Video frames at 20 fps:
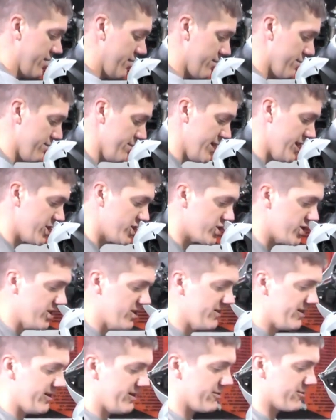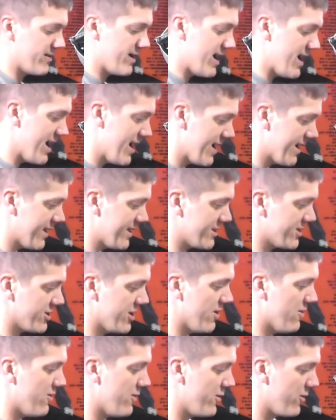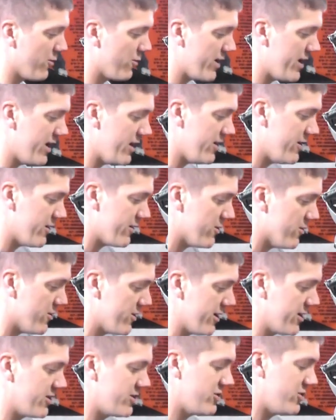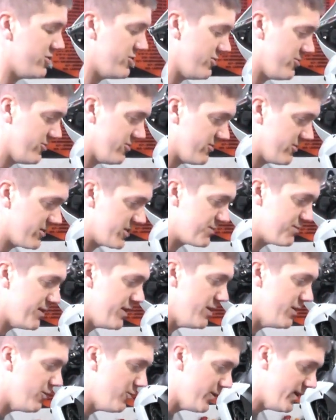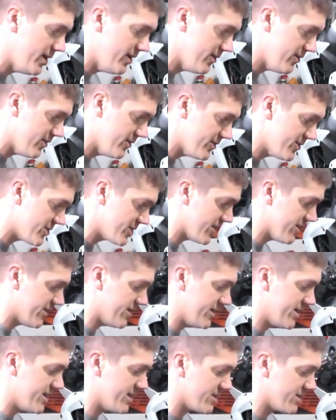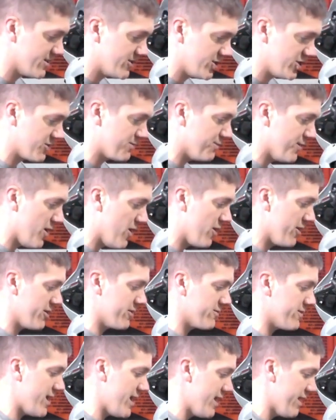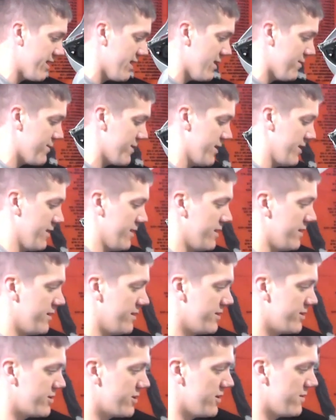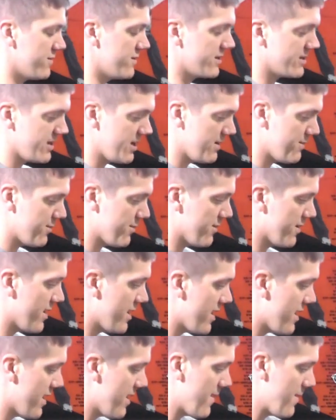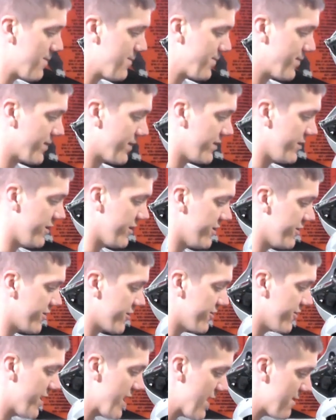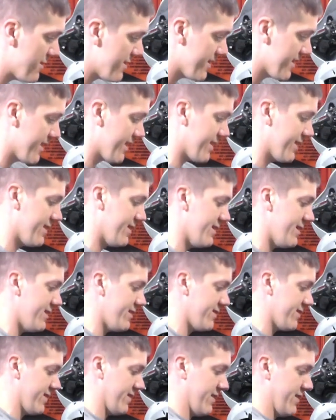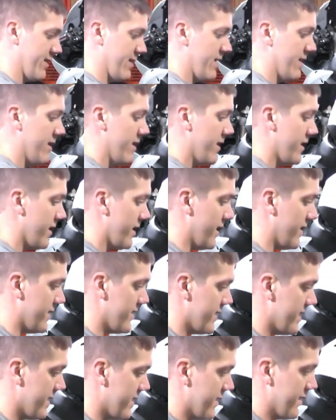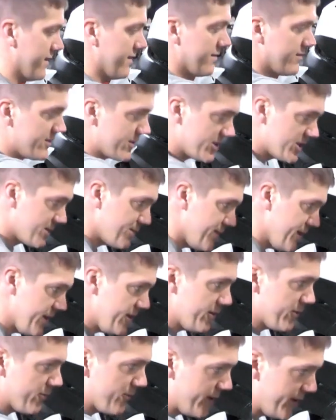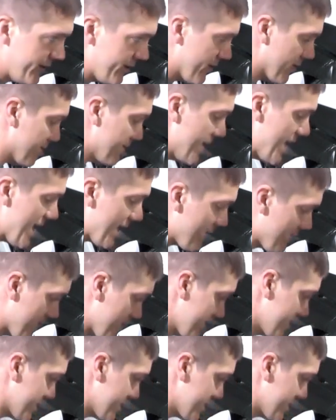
make sure that your rag is going the way you're going to spin the wheel so that it doesn't just ball your rag up. So for example, you can just grab it like this and then spin your wheel backwards